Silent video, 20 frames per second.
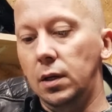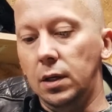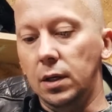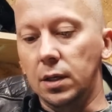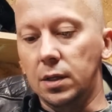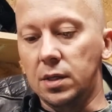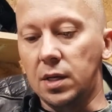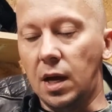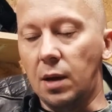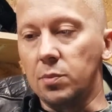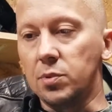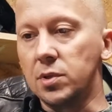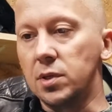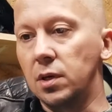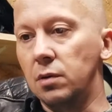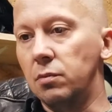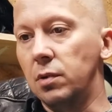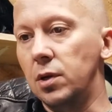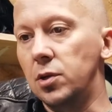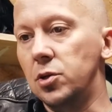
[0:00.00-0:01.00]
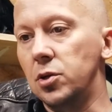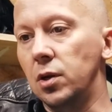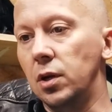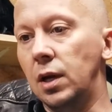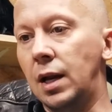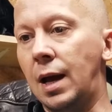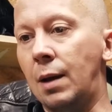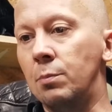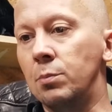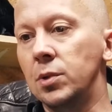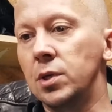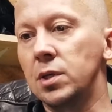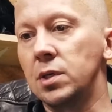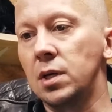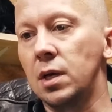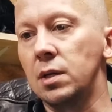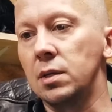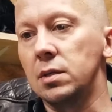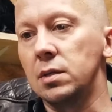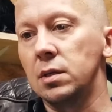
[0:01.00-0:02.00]
Accepts the original lambda
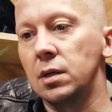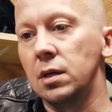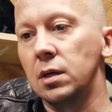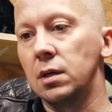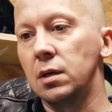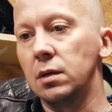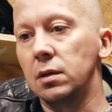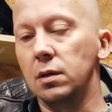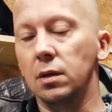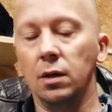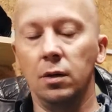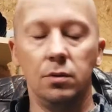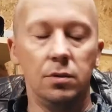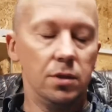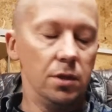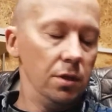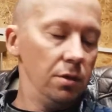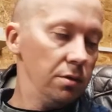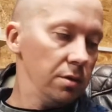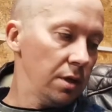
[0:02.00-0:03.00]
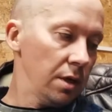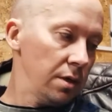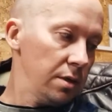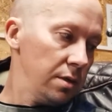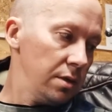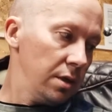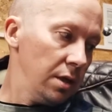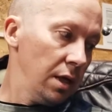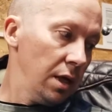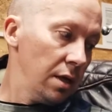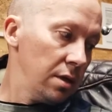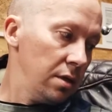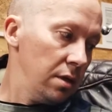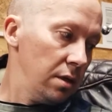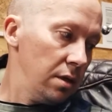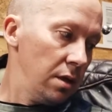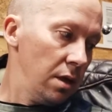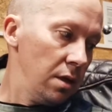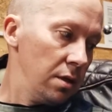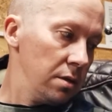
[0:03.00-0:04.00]
sensor, O2 sensor, yes
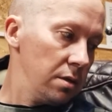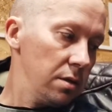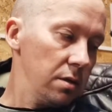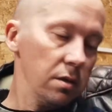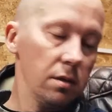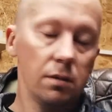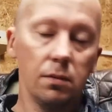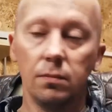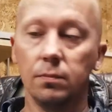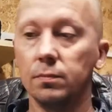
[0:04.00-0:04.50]
it does.